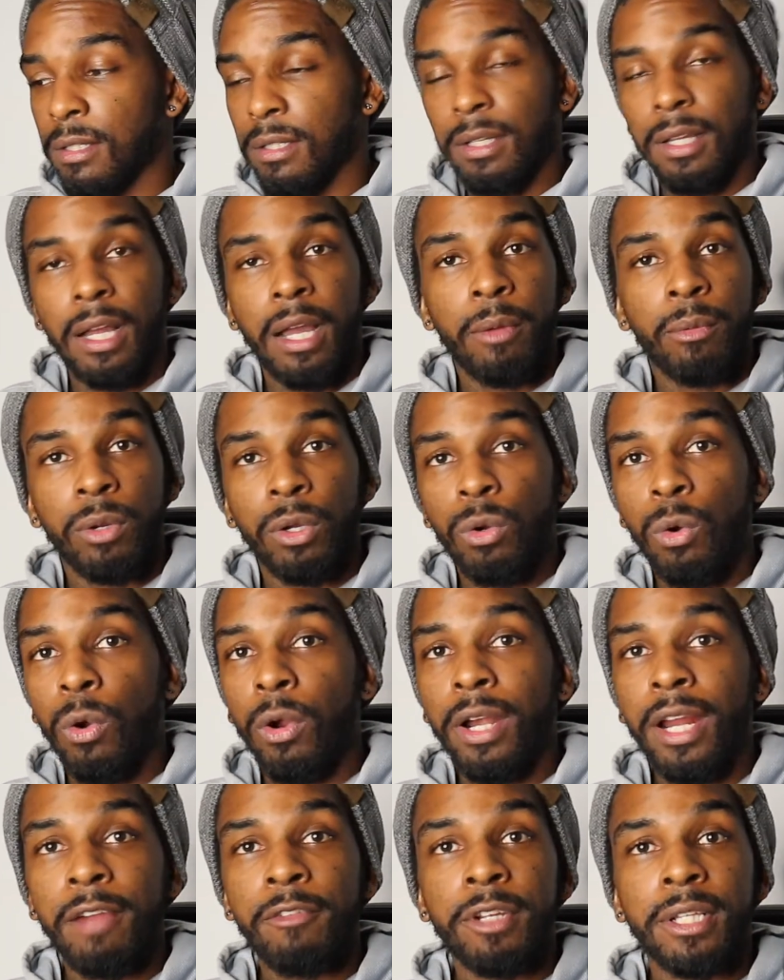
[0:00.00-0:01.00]
I
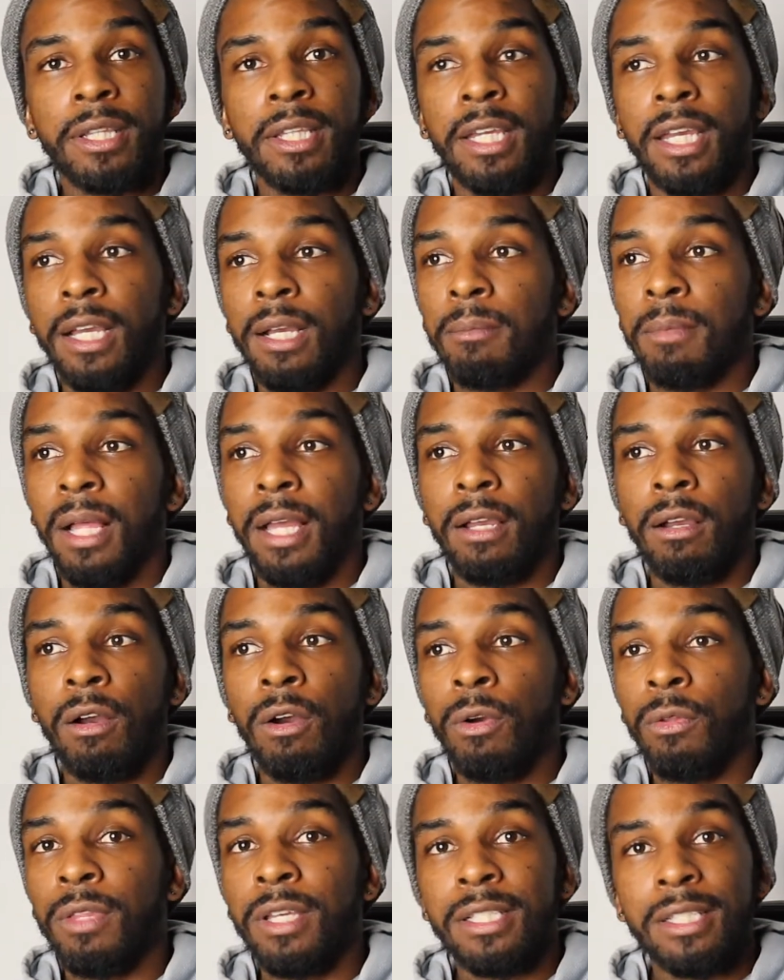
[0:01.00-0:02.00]
record everything. I'm like,
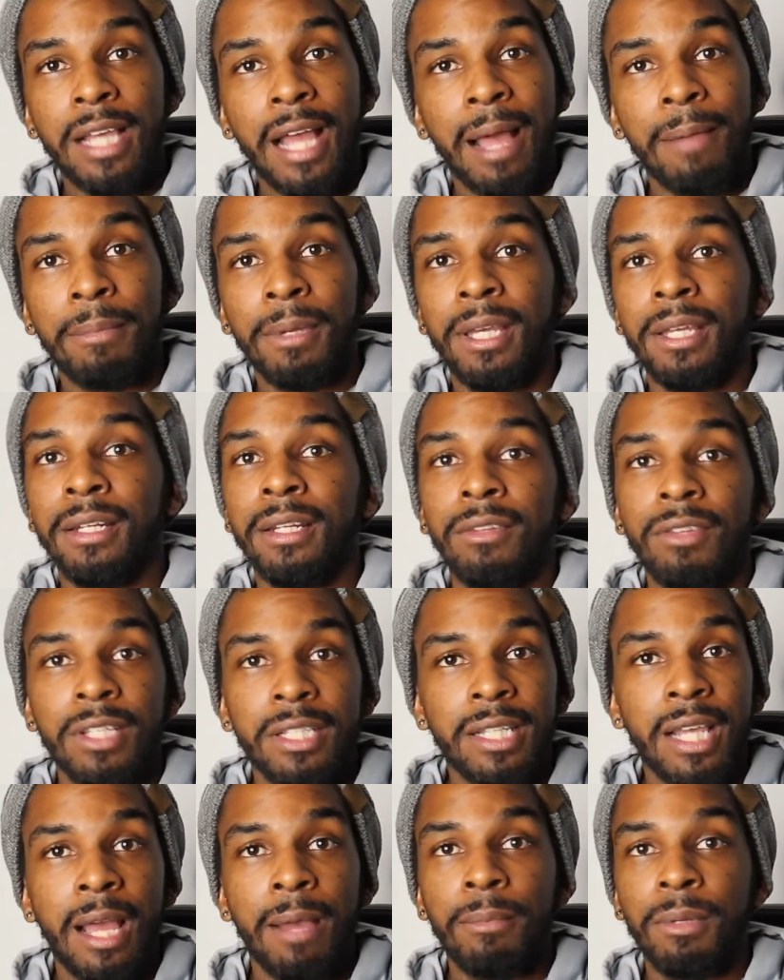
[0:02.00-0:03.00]
oh, this happened, and
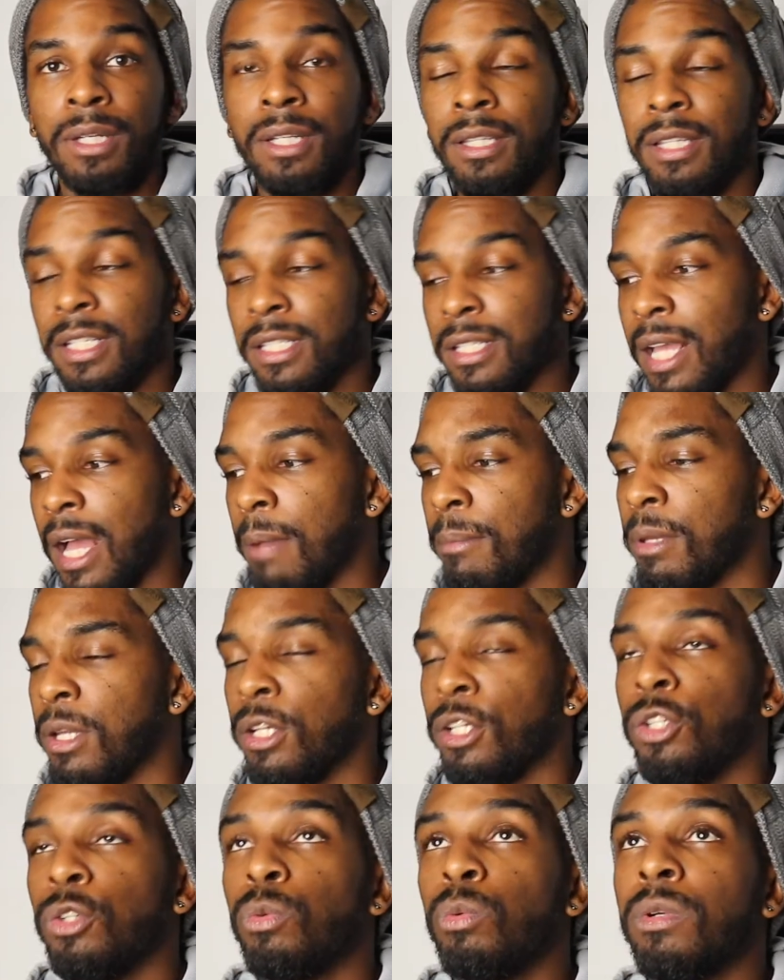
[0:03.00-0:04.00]
this happened, and this
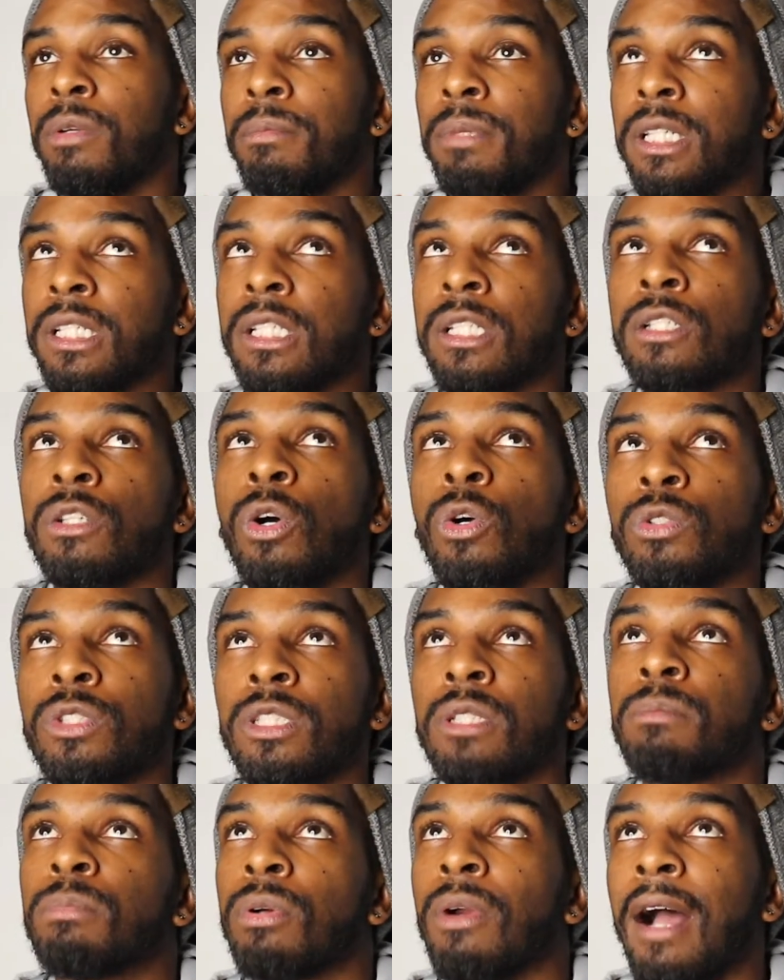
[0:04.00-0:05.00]
happened. You would be so
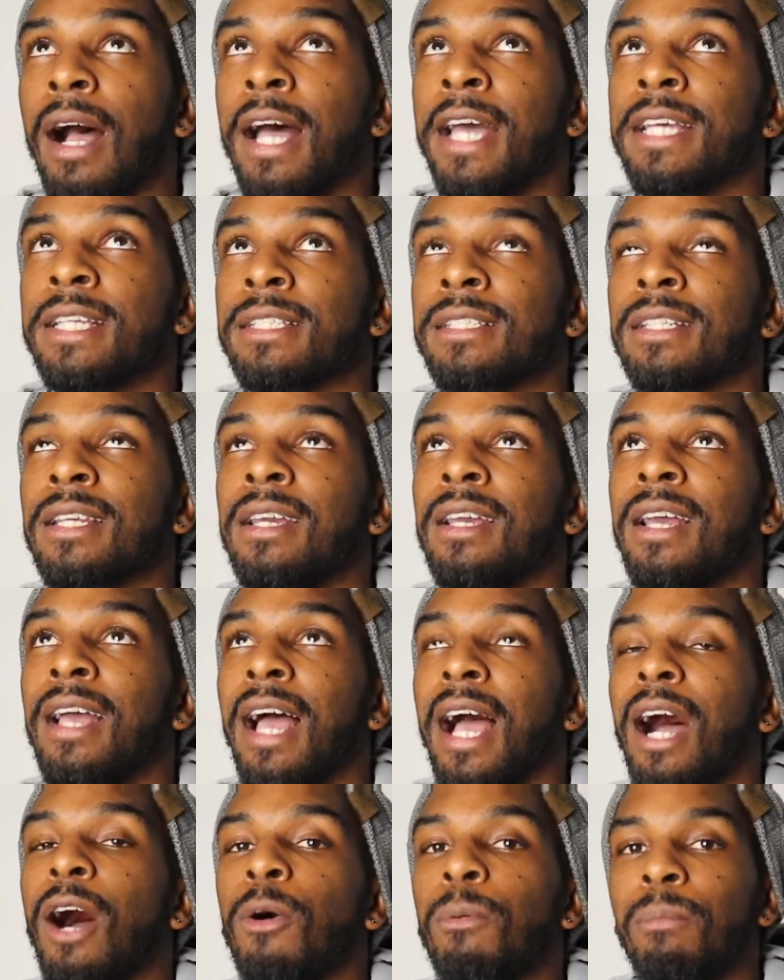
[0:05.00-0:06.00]
surprised
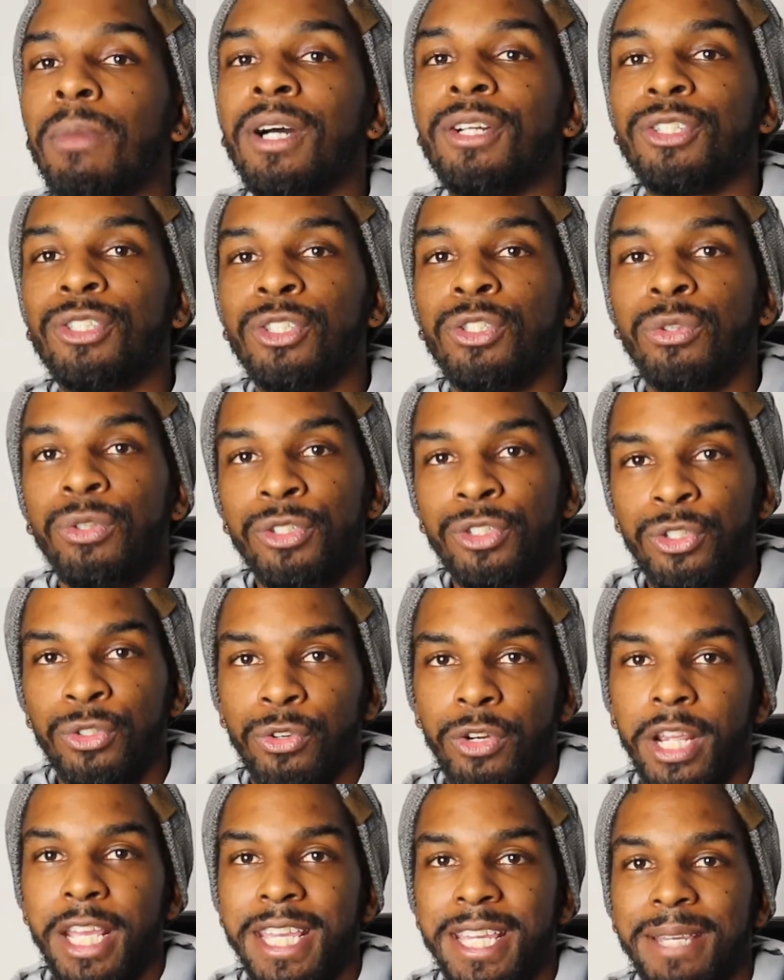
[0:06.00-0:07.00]
how much your
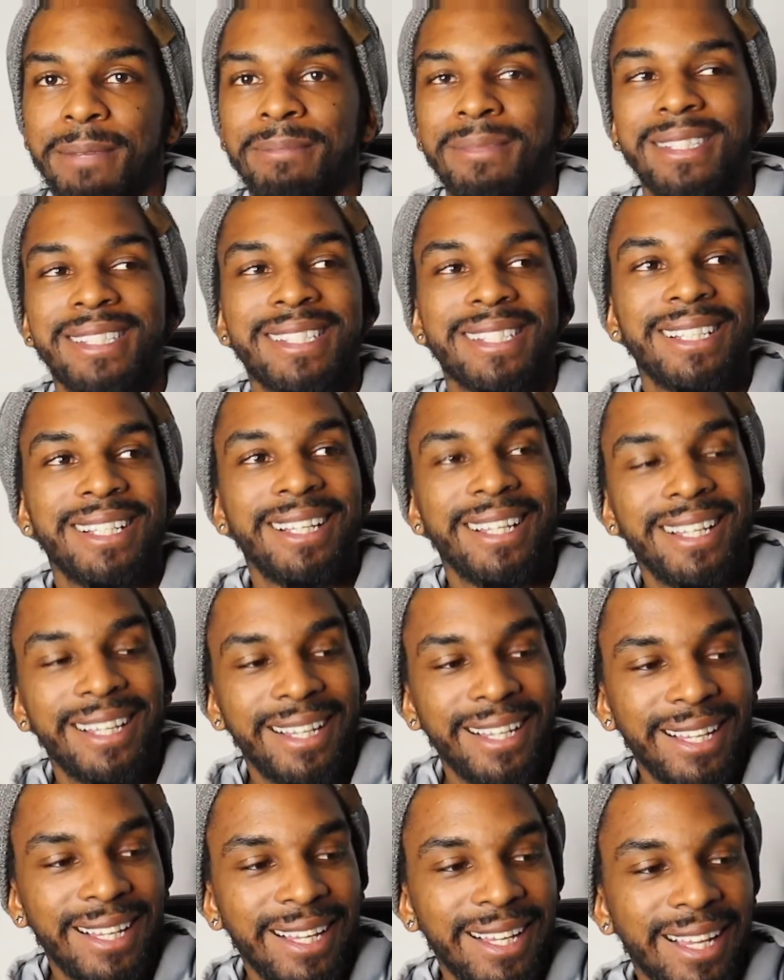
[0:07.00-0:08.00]
dreams
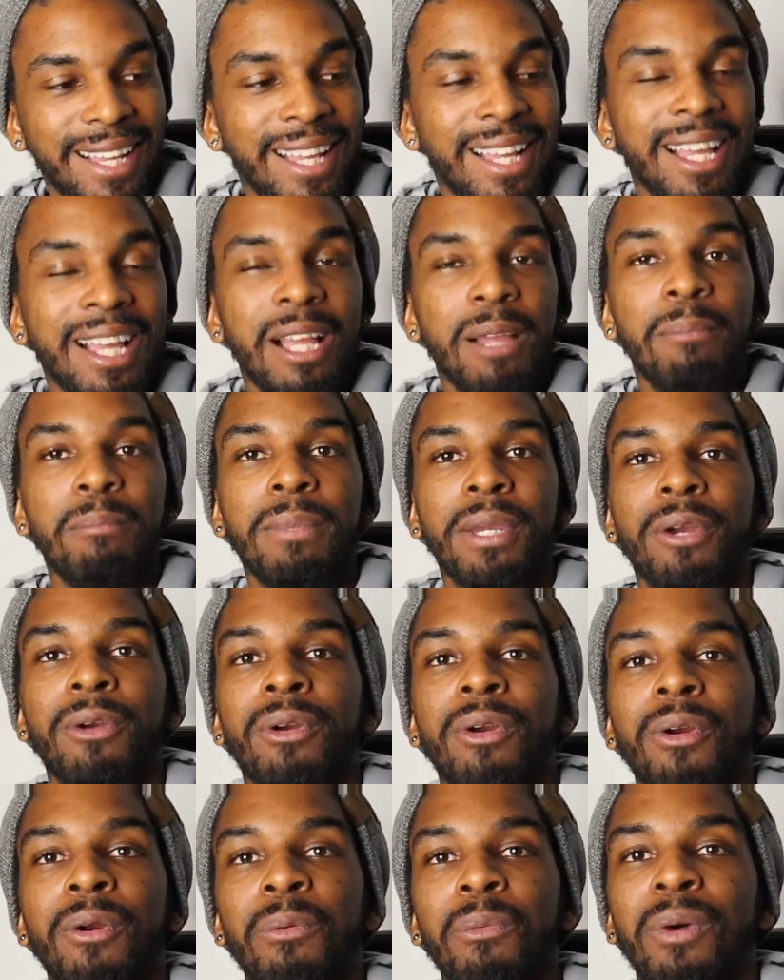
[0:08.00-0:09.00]

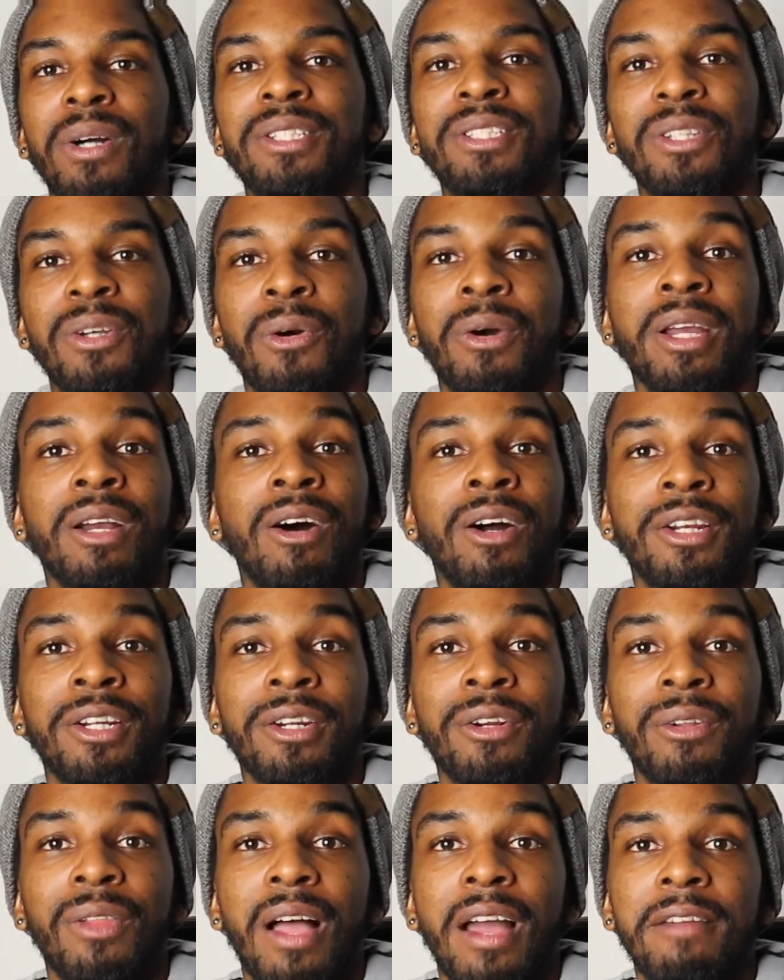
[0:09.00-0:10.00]
mirror what's going on in
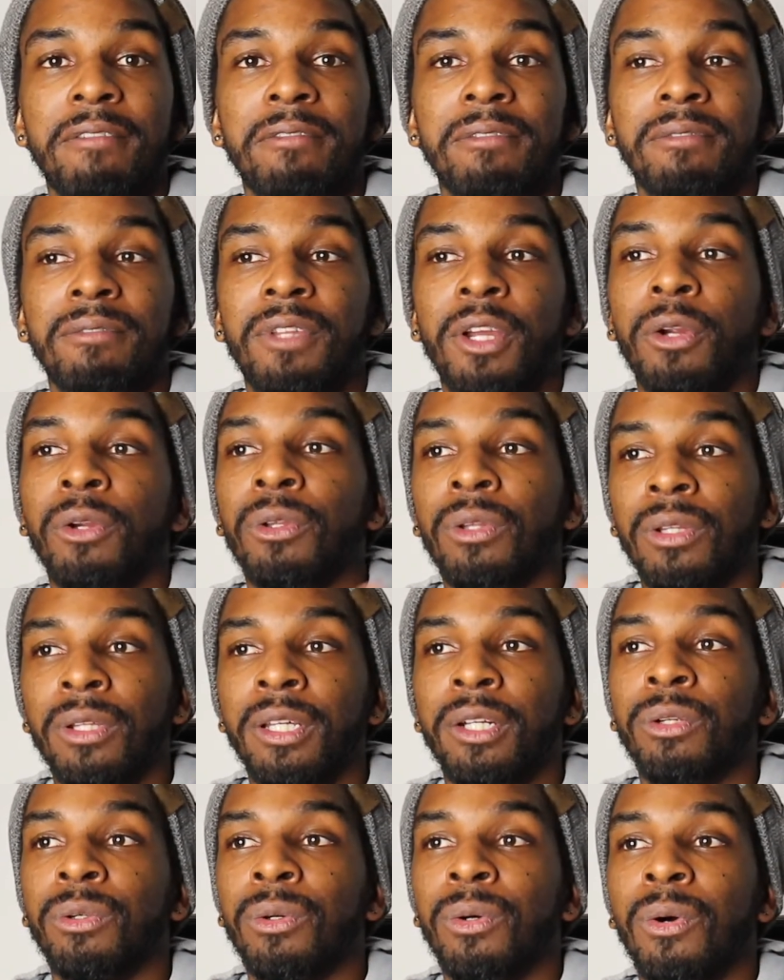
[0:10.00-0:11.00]
your life. They're
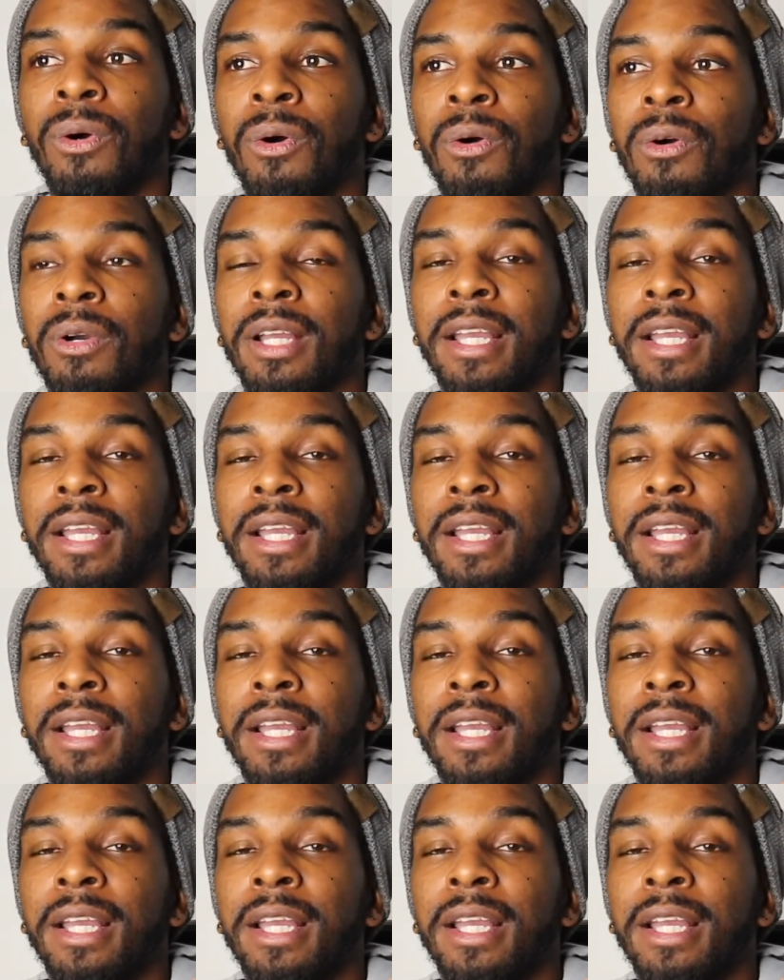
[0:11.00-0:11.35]
literal